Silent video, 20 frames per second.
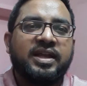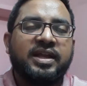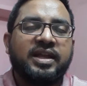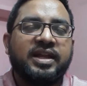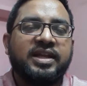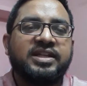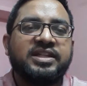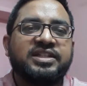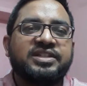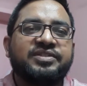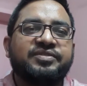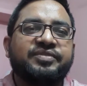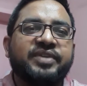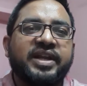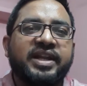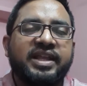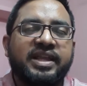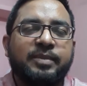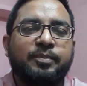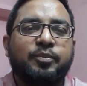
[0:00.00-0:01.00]
it is
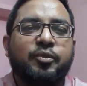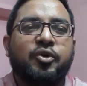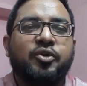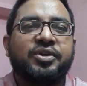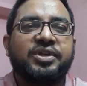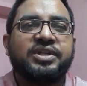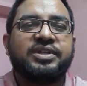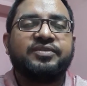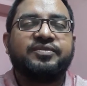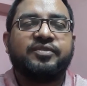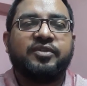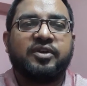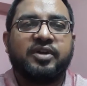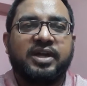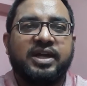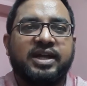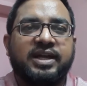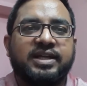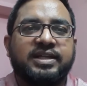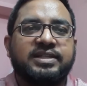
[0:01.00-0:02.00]
very important for
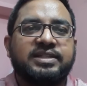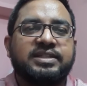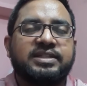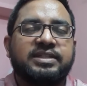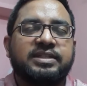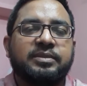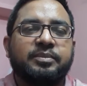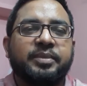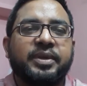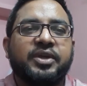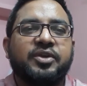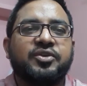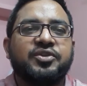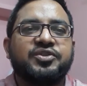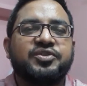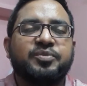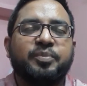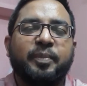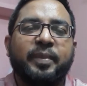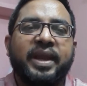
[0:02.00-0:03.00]
us,
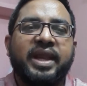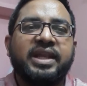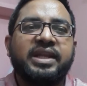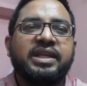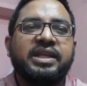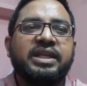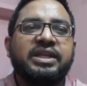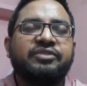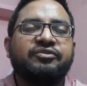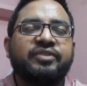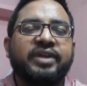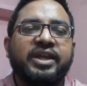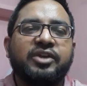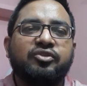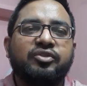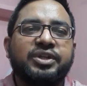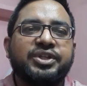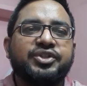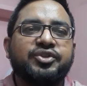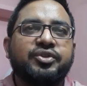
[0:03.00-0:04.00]
because many
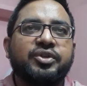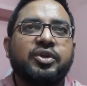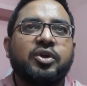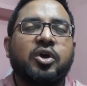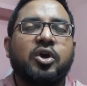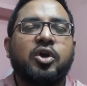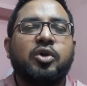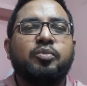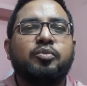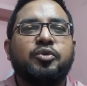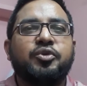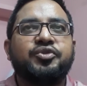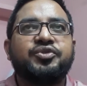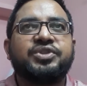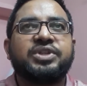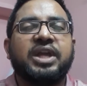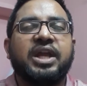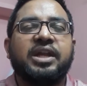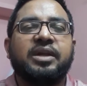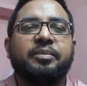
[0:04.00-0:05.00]
regulatory
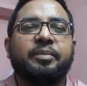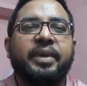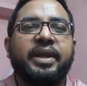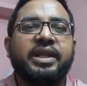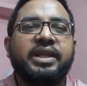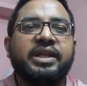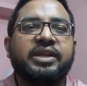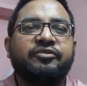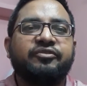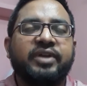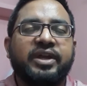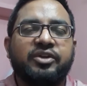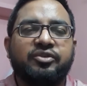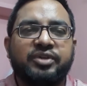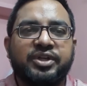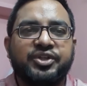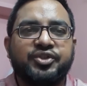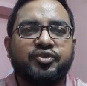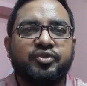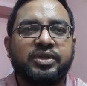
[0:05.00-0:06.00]
hormones and many
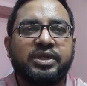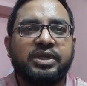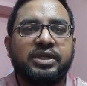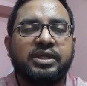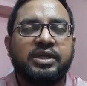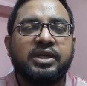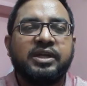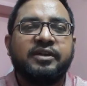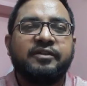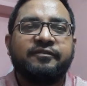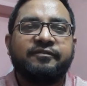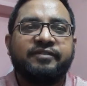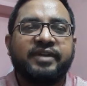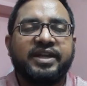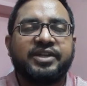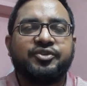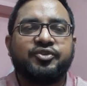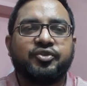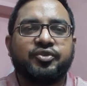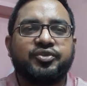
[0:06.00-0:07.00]
regulatory
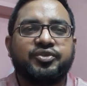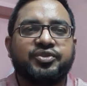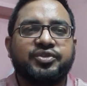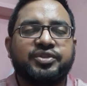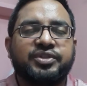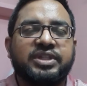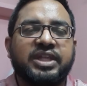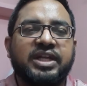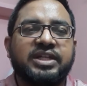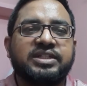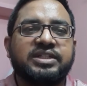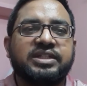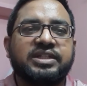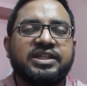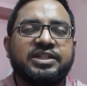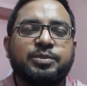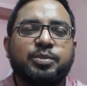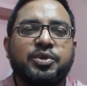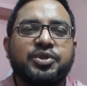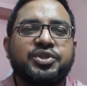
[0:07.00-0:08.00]
factors that are
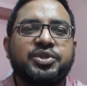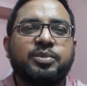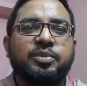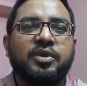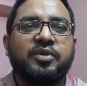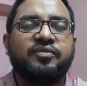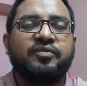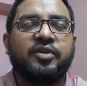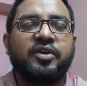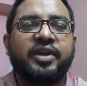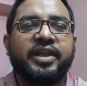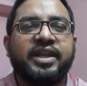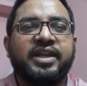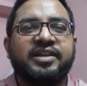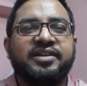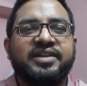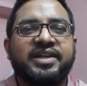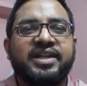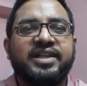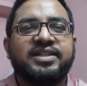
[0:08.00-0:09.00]
responsible for
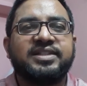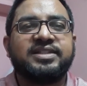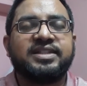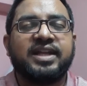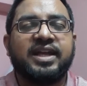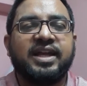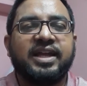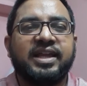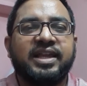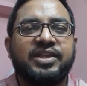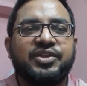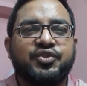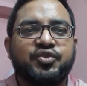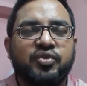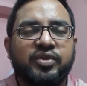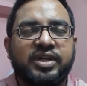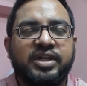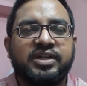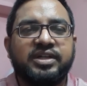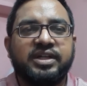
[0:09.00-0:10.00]
increase the
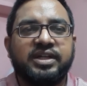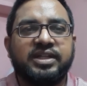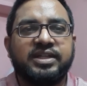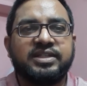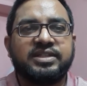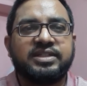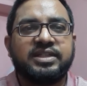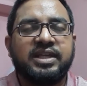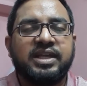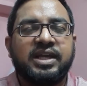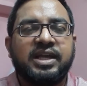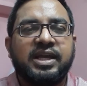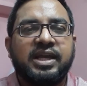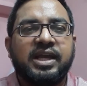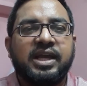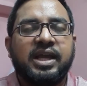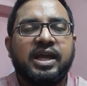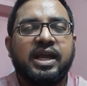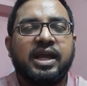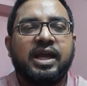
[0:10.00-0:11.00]
insulin release
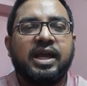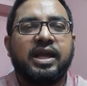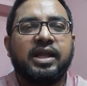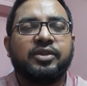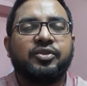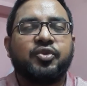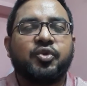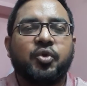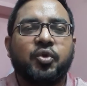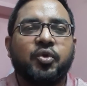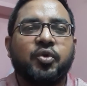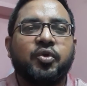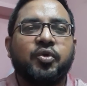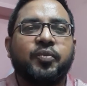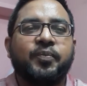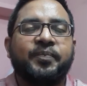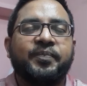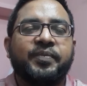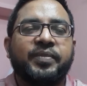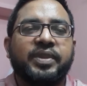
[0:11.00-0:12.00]

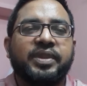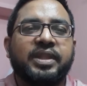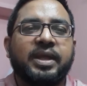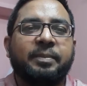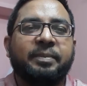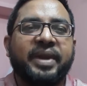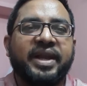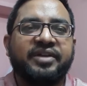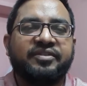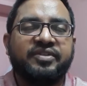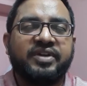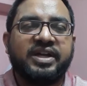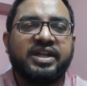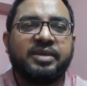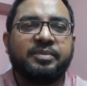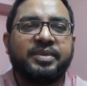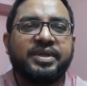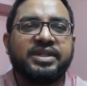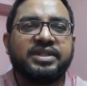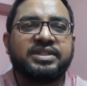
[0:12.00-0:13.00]
through the
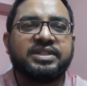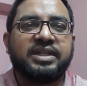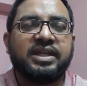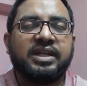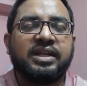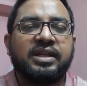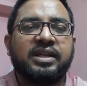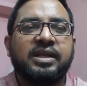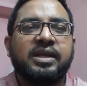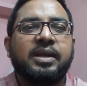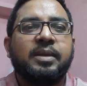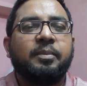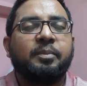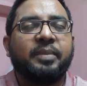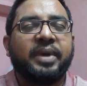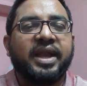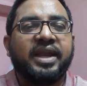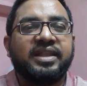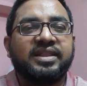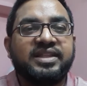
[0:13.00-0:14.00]
pancreatic beta cell
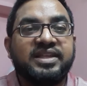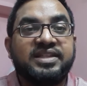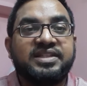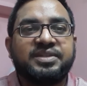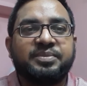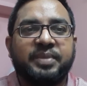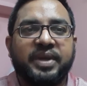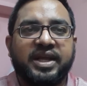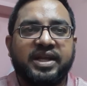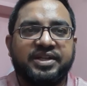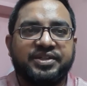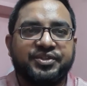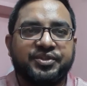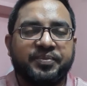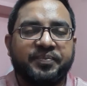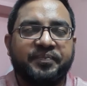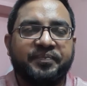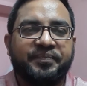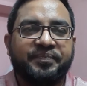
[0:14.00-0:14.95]
by this mechanism.